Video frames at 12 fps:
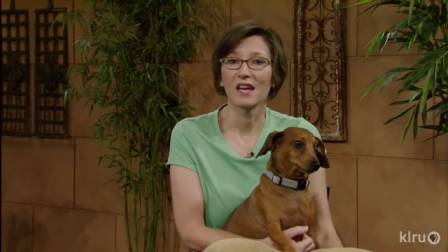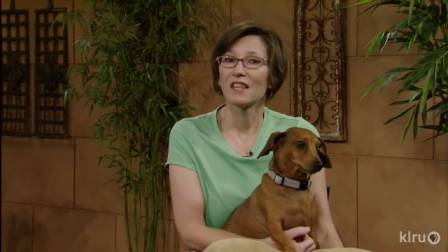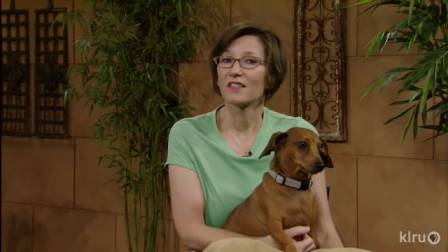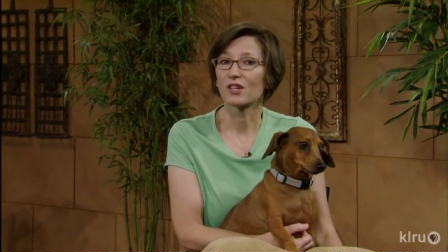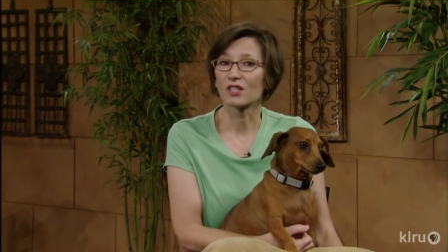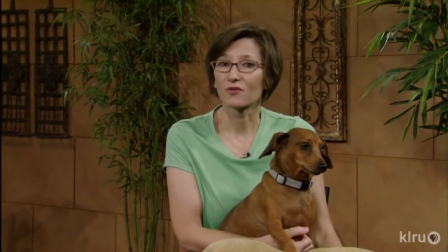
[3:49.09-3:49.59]

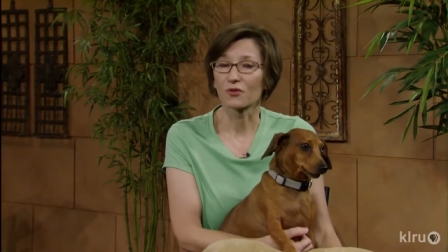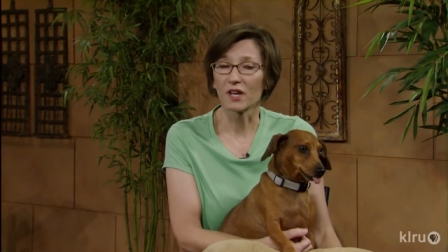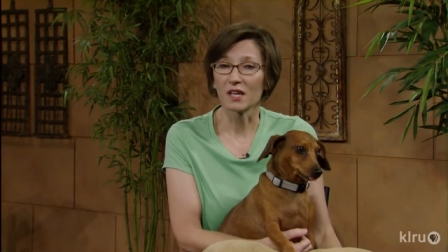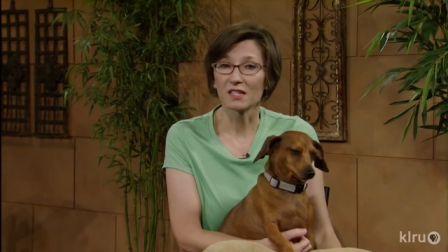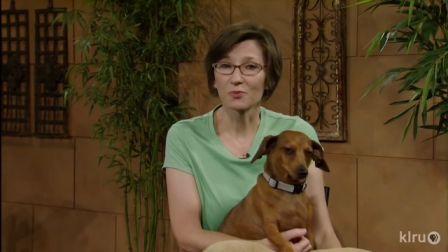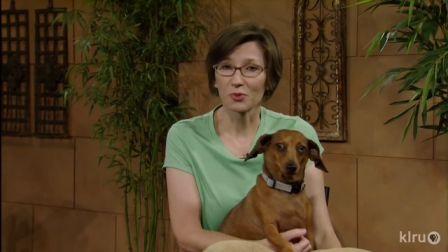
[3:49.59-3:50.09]
Those
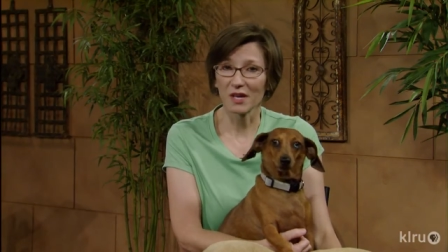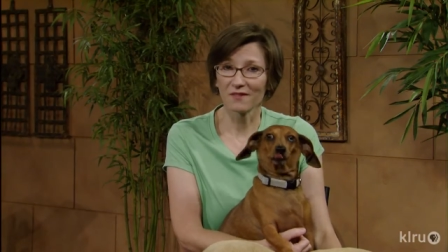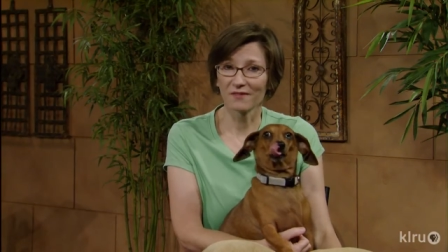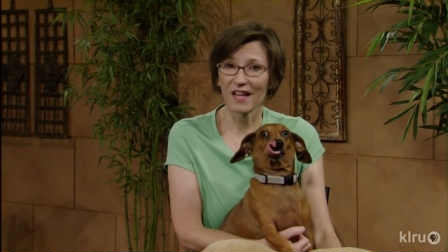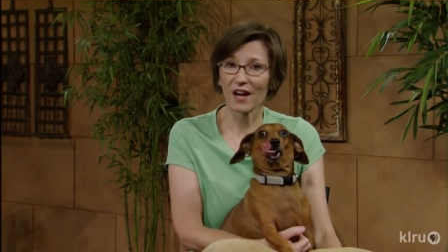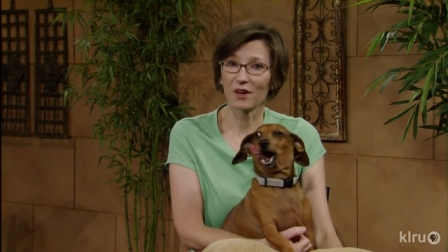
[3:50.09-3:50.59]
spring
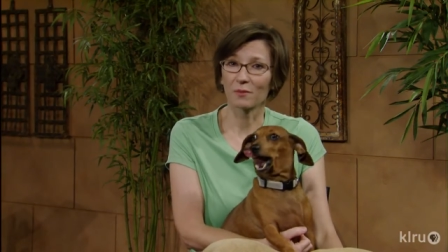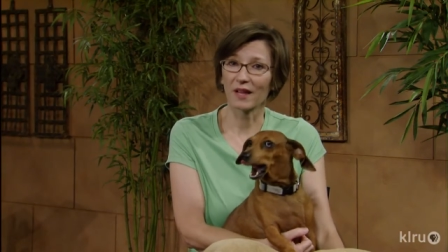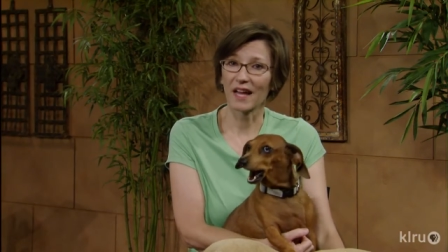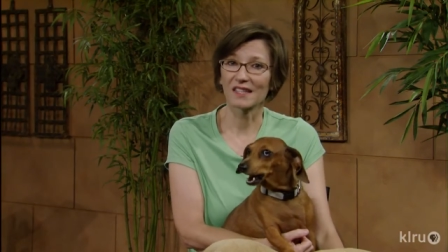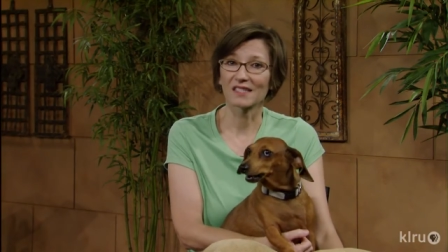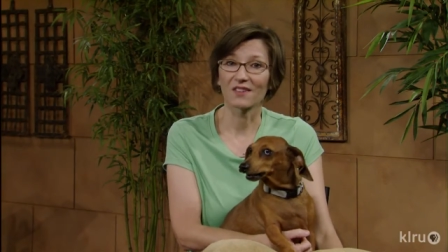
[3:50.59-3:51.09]
flowering
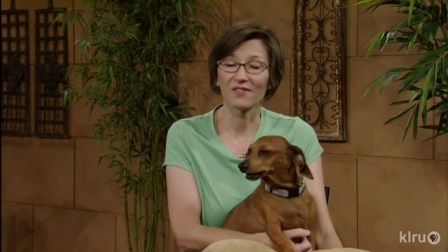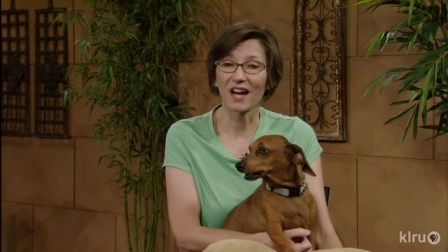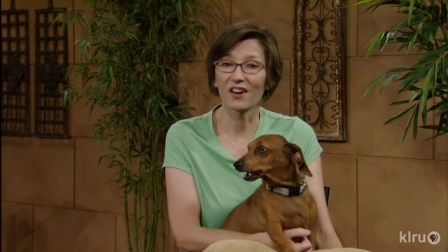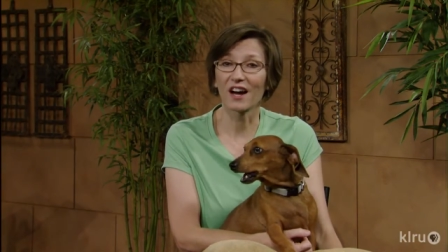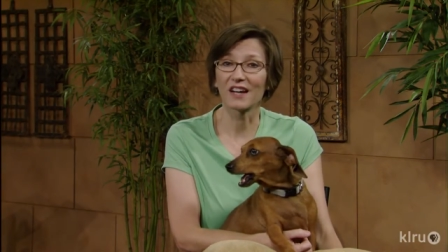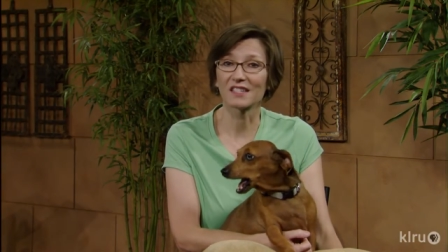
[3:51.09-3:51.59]
plants have now
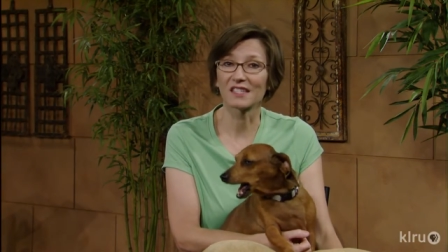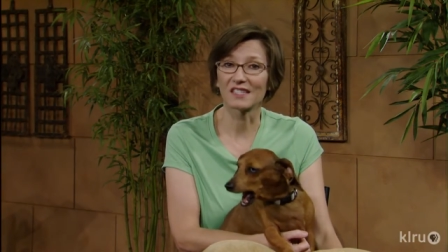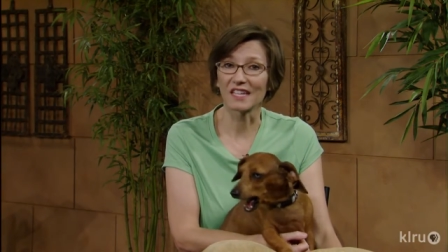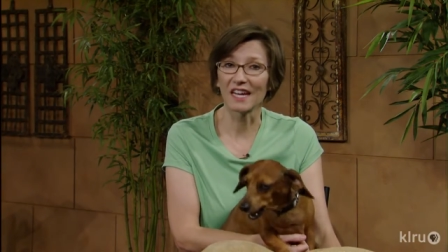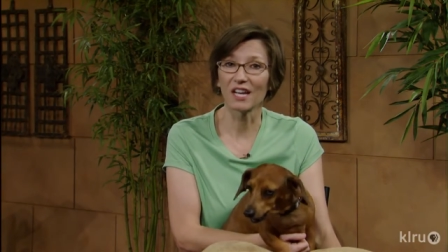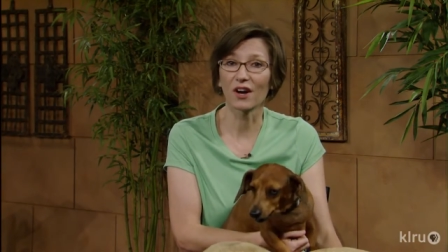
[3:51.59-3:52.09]
gone to
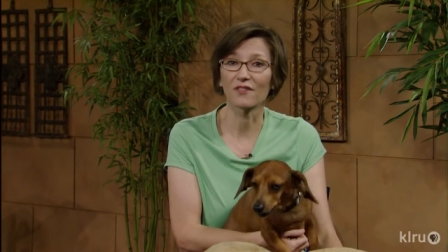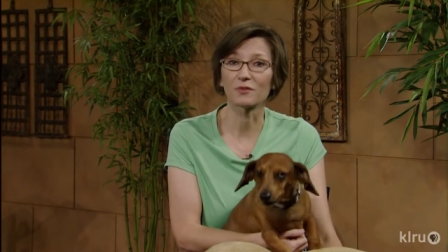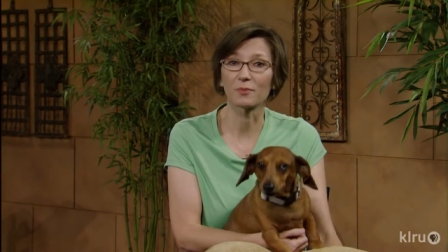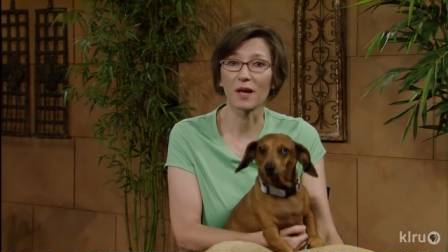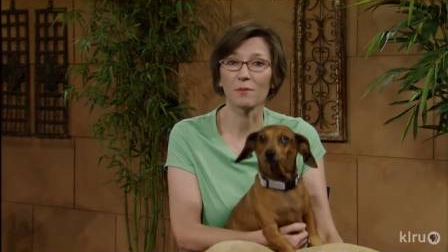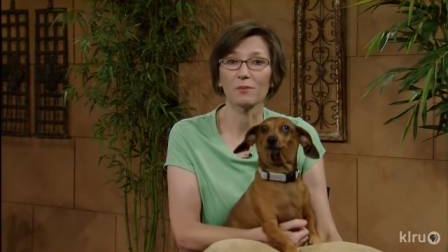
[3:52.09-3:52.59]
seed or have
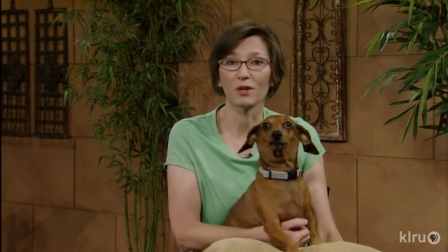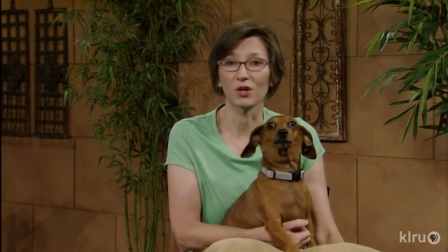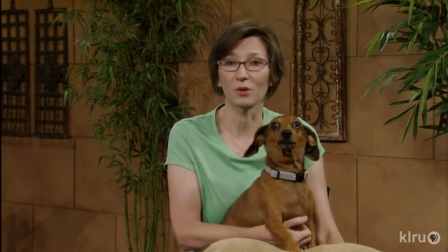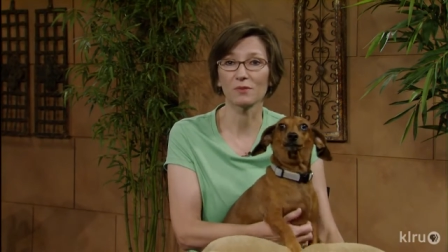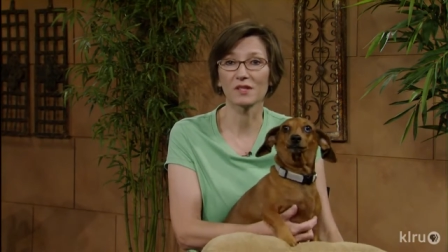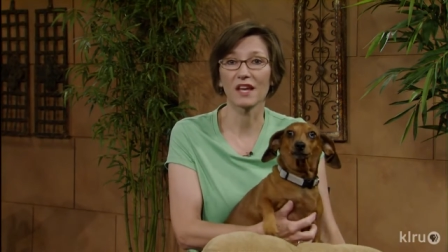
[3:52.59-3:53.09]
spent blooms,